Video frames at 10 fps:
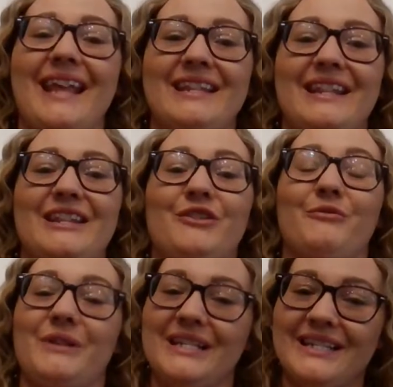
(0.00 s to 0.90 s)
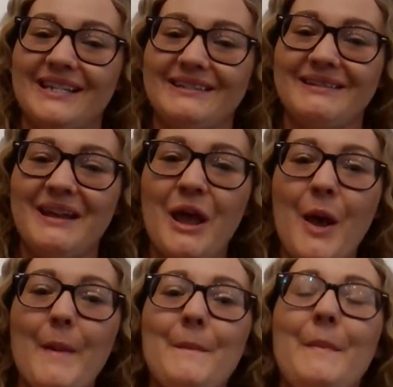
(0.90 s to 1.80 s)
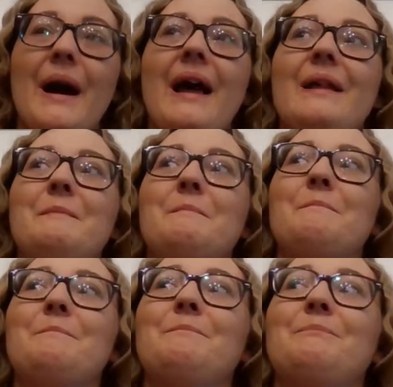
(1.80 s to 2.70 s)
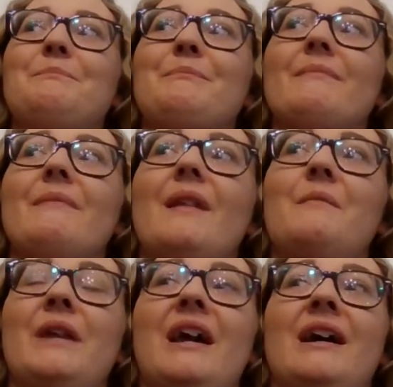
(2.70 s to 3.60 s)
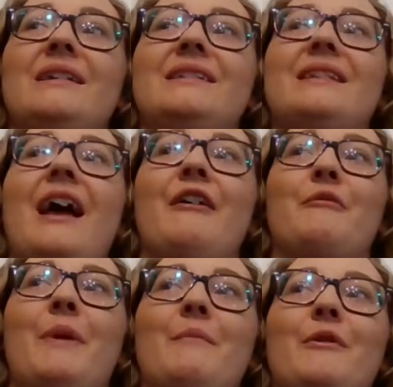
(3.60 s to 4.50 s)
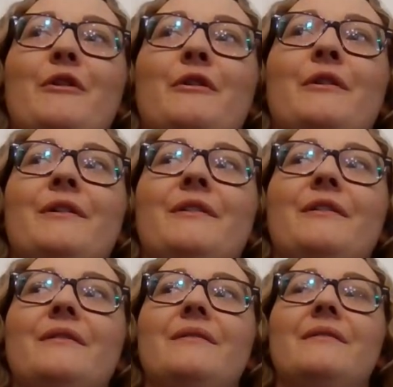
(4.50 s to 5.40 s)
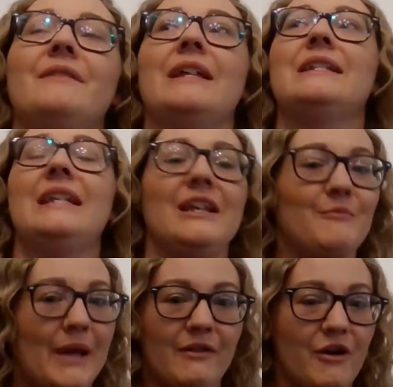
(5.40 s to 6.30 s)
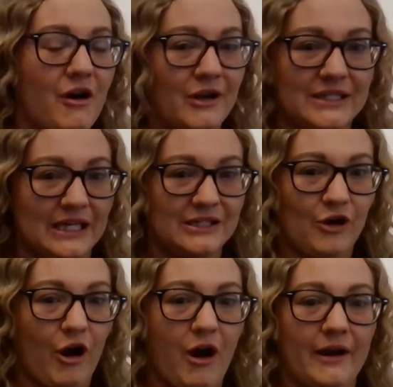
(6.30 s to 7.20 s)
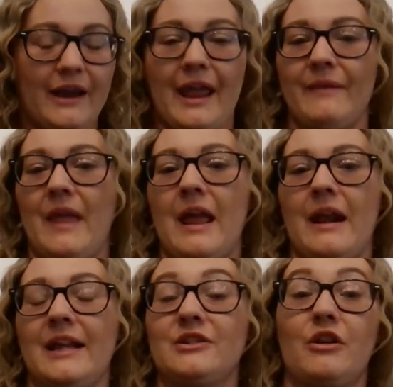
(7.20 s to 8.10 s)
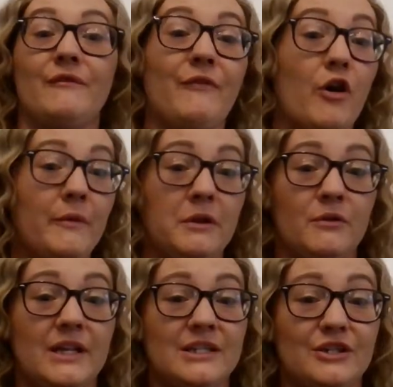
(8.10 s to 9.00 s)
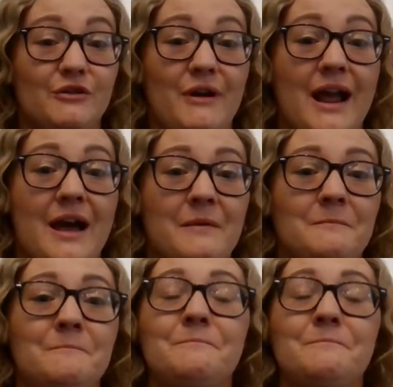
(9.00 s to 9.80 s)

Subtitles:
And, like, the reason, but because I remember, like, seeing Bella on TikTok, and then I started following you on Instagram.